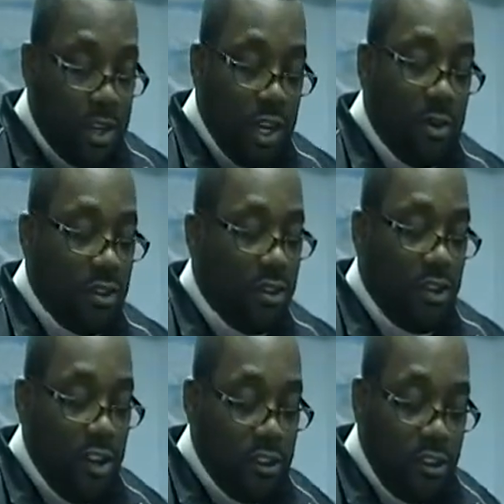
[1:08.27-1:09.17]
She was a
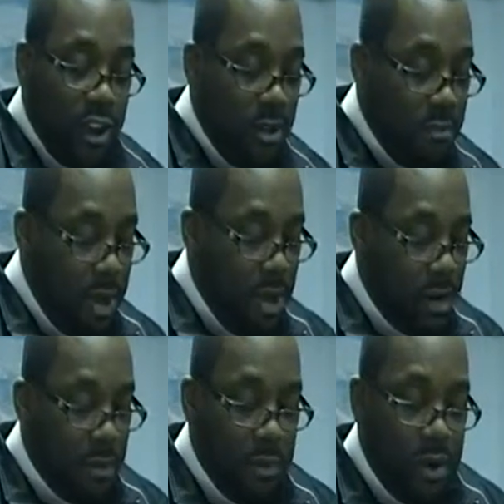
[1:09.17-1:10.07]
teacher, amen,
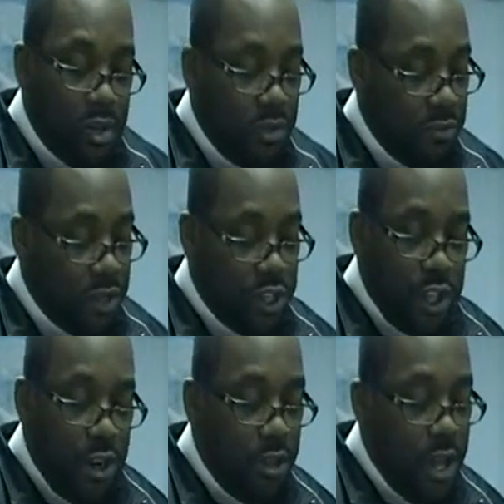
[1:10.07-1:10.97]
and a preacher for
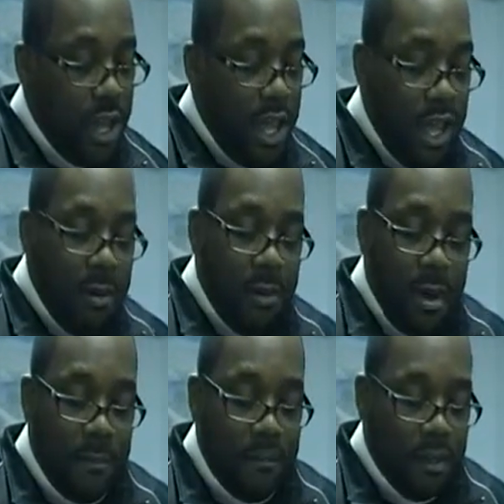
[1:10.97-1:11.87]
sure,
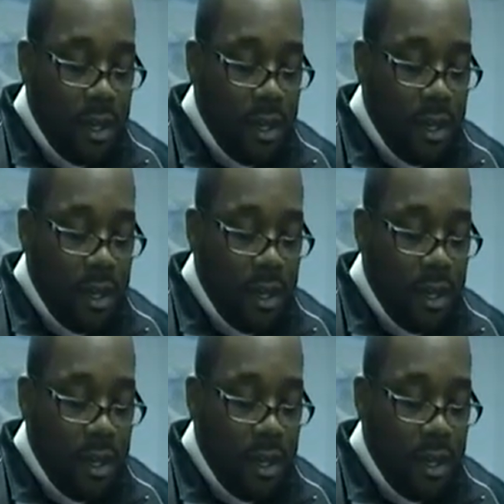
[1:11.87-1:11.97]
amen.